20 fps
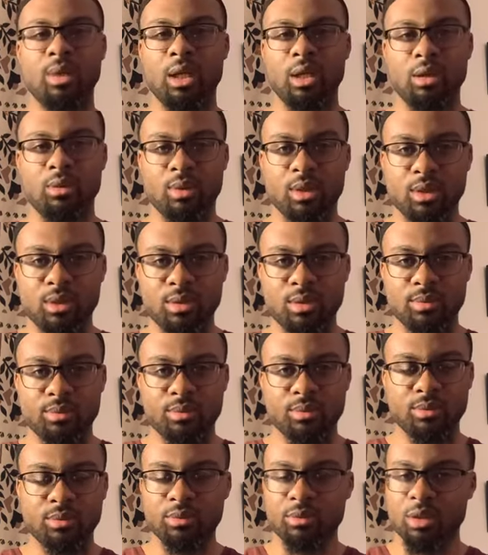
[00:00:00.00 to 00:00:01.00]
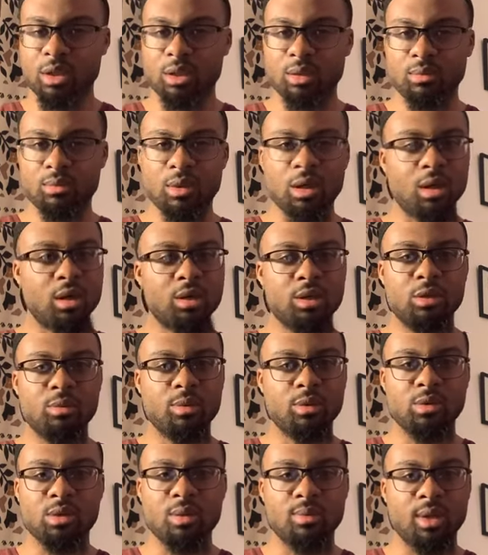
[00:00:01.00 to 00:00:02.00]
anyways, right? The hardship
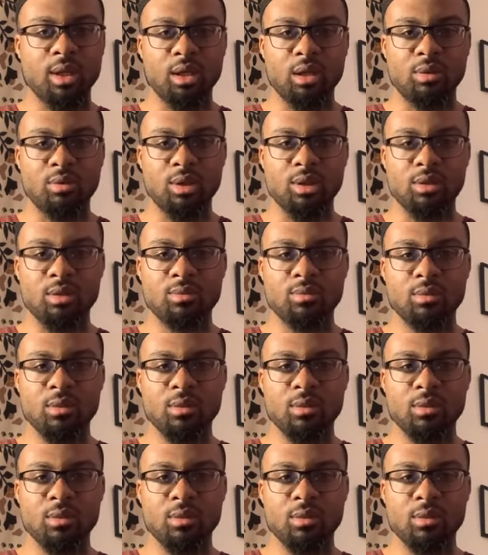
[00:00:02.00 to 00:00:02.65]
was coming anyways.